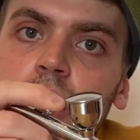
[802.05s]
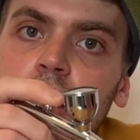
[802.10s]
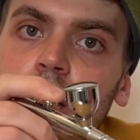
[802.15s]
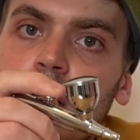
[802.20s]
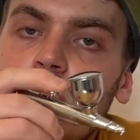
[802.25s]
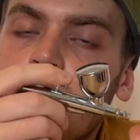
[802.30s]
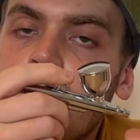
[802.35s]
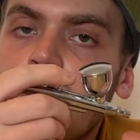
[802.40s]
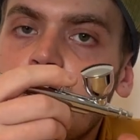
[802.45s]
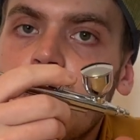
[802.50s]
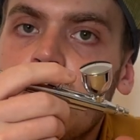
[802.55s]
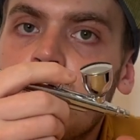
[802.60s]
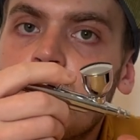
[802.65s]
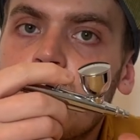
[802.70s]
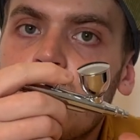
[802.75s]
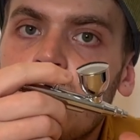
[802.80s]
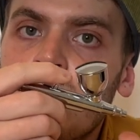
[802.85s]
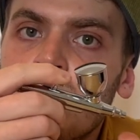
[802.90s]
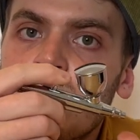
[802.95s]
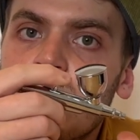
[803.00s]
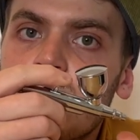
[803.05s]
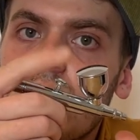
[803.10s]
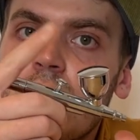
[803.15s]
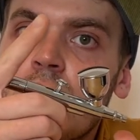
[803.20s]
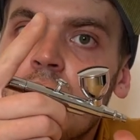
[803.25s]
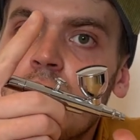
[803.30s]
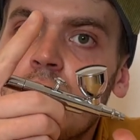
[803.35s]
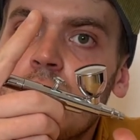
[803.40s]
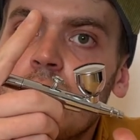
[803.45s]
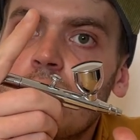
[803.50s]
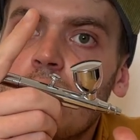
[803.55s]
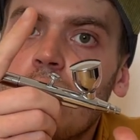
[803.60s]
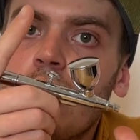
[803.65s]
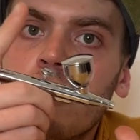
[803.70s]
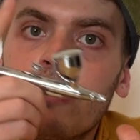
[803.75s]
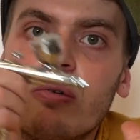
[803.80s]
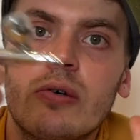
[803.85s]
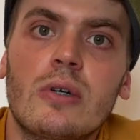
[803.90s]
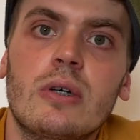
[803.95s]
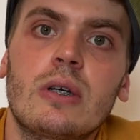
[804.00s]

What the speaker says: that only air comes, and then you go off.